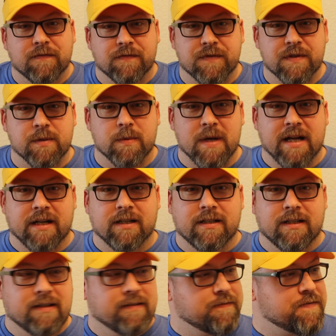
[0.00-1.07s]
for the
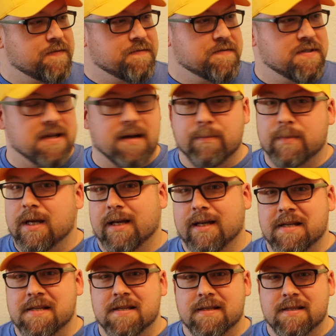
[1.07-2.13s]
record, if
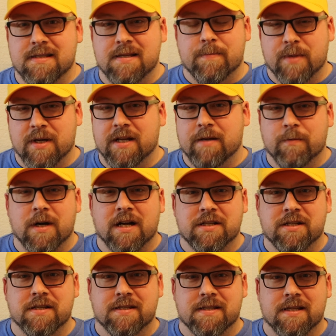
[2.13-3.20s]
someday somebody
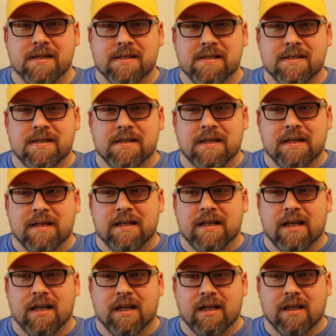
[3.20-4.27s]
watches this
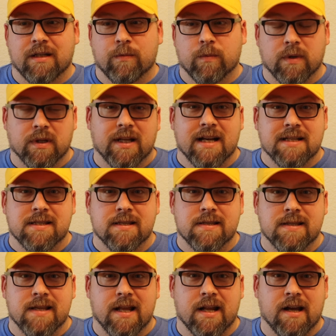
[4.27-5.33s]
and
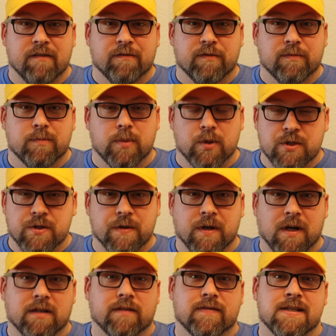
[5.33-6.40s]
realizes that I've butchered
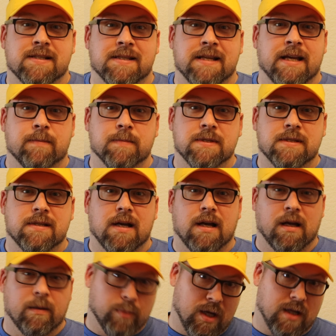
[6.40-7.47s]
all of these names,
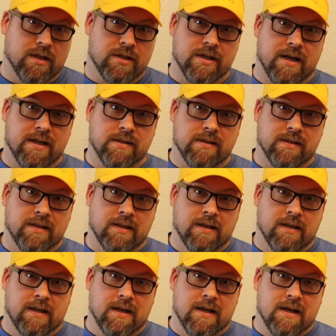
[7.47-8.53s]
I apologize.
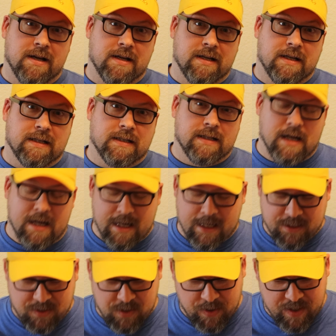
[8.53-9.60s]

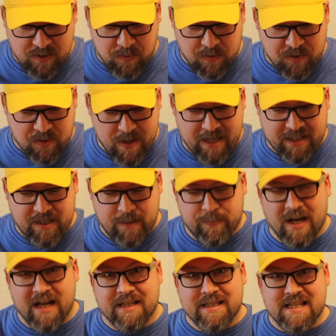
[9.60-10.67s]
So this was directed
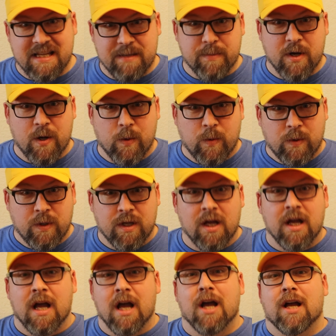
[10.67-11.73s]
by Timo
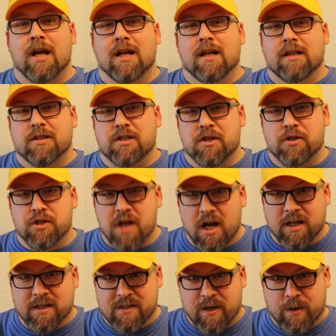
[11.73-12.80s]

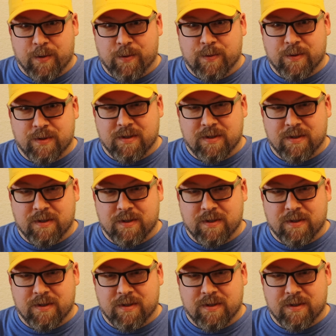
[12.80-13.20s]
Tjahjanto.